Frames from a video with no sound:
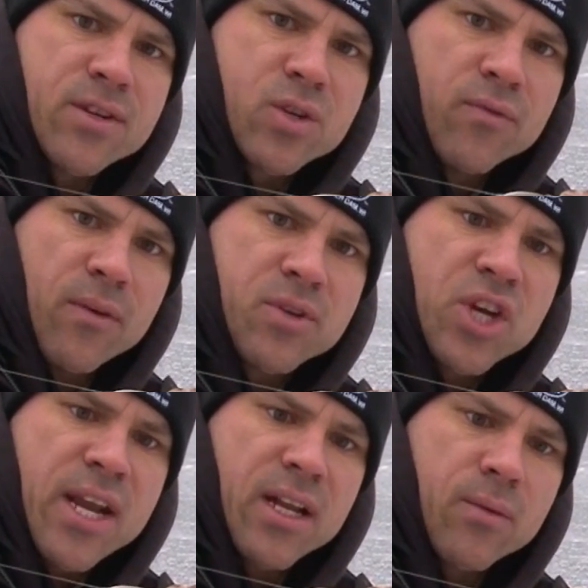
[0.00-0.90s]
So if I'm
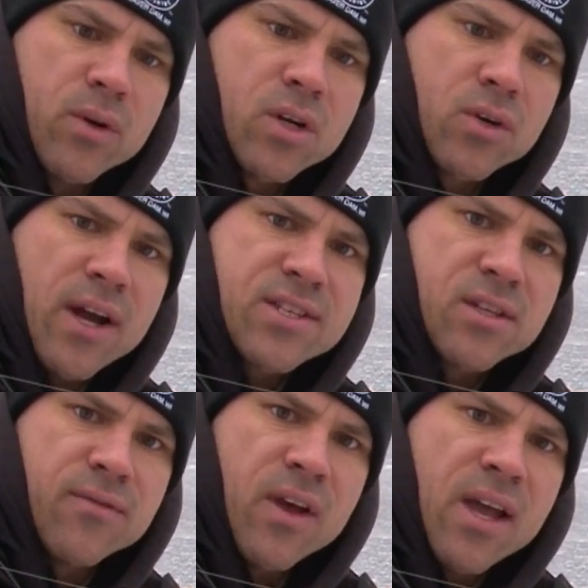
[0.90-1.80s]
shaking it real
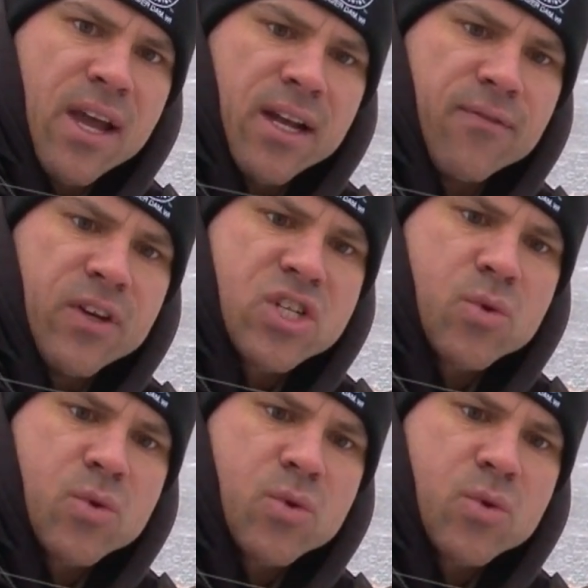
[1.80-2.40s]
aggressive and a fish